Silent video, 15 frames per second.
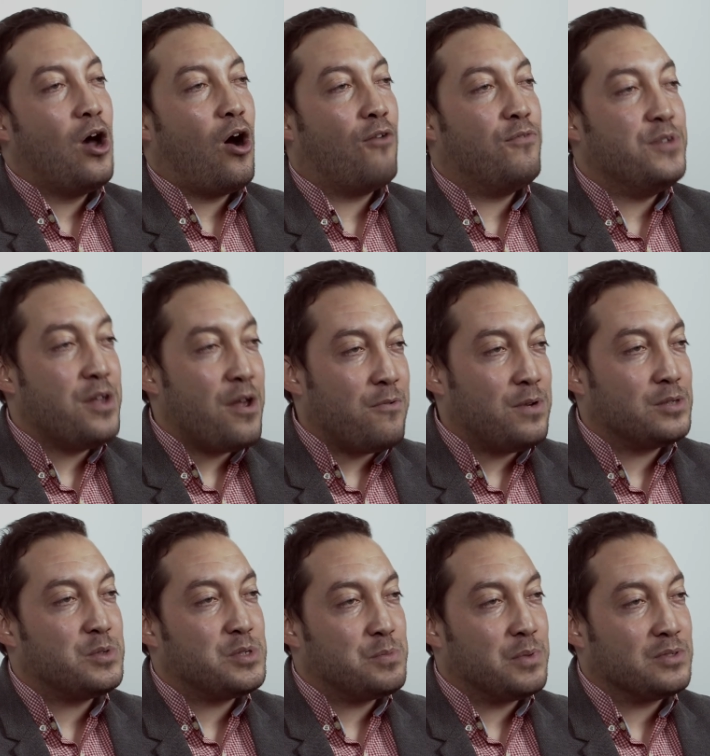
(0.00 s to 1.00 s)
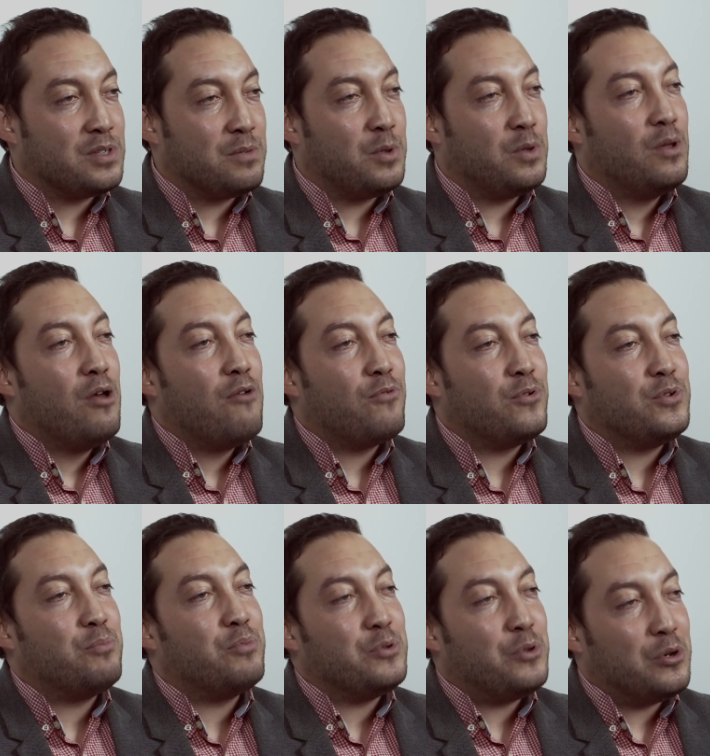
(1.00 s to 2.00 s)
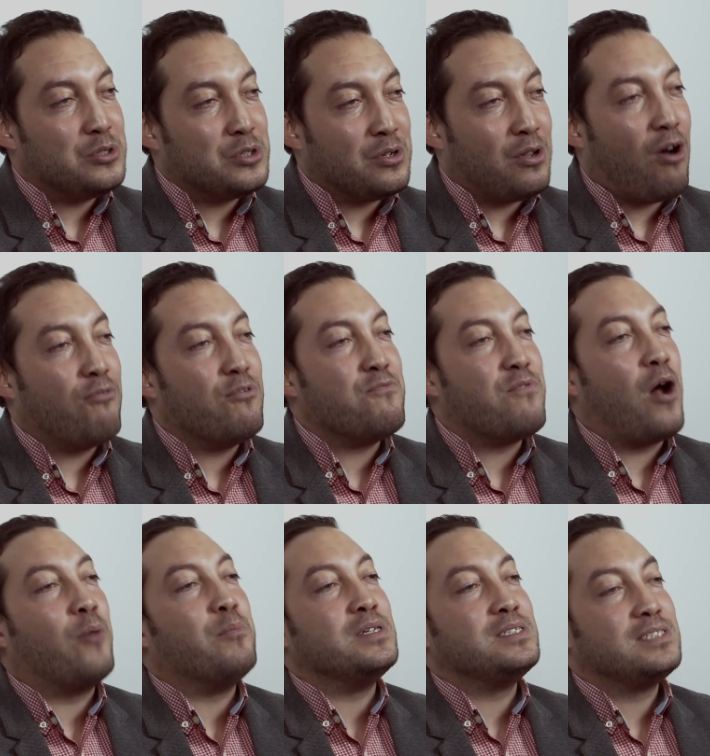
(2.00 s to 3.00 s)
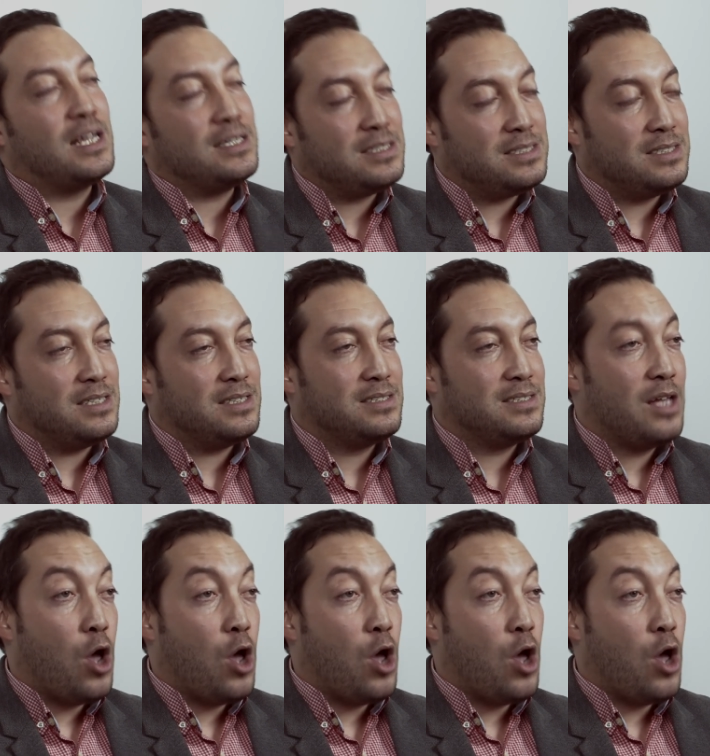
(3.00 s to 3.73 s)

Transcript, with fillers: of the area responsible for the production of environment statistics.